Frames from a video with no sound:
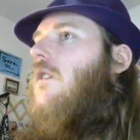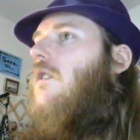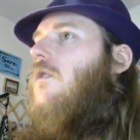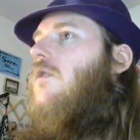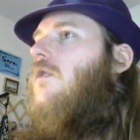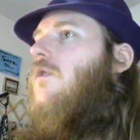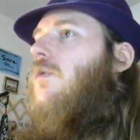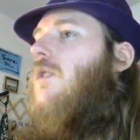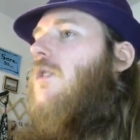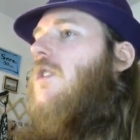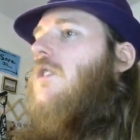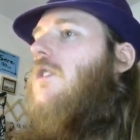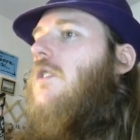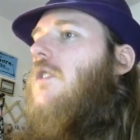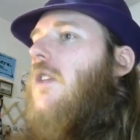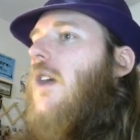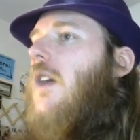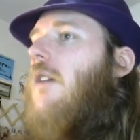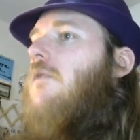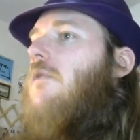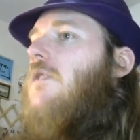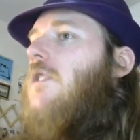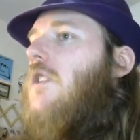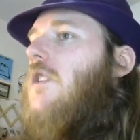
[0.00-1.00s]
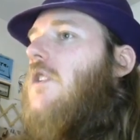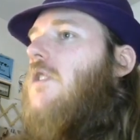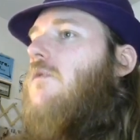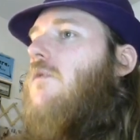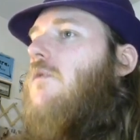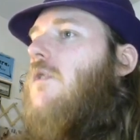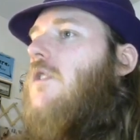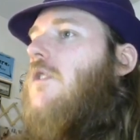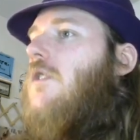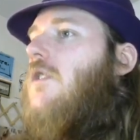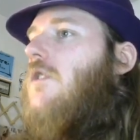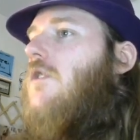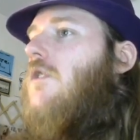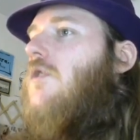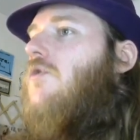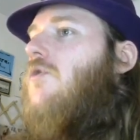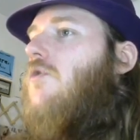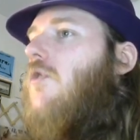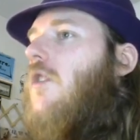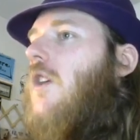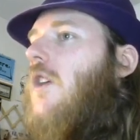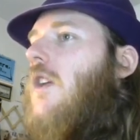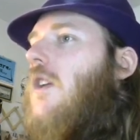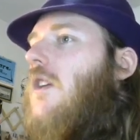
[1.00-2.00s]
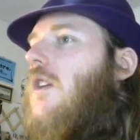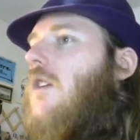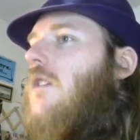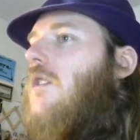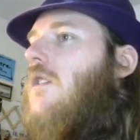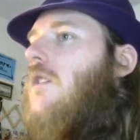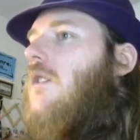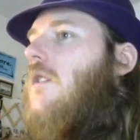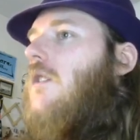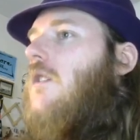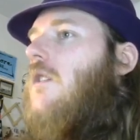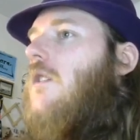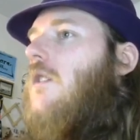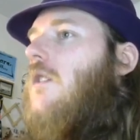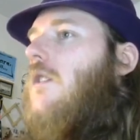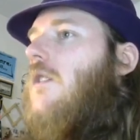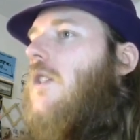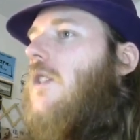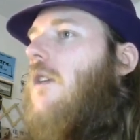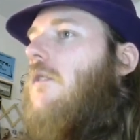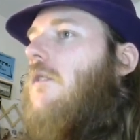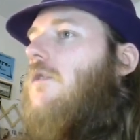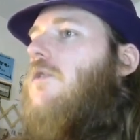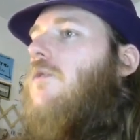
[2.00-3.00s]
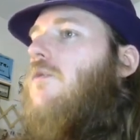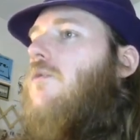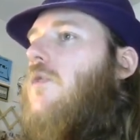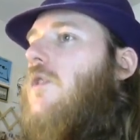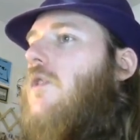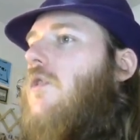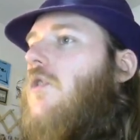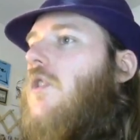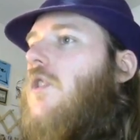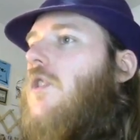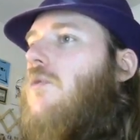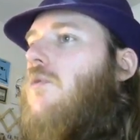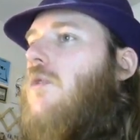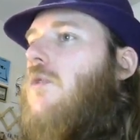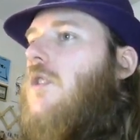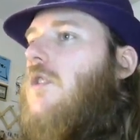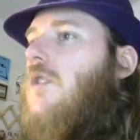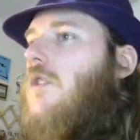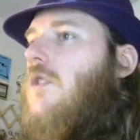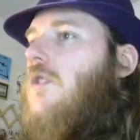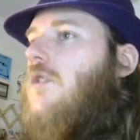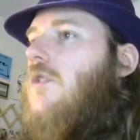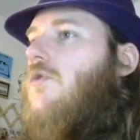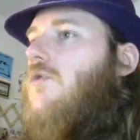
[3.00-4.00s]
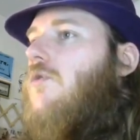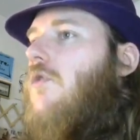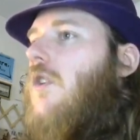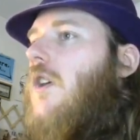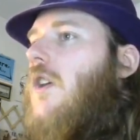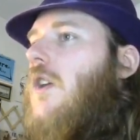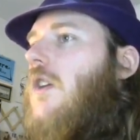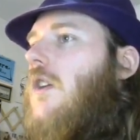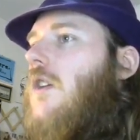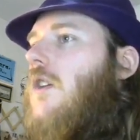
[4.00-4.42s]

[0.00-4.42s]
Twister, that was a good one to destroy. That was a real good one to destroy.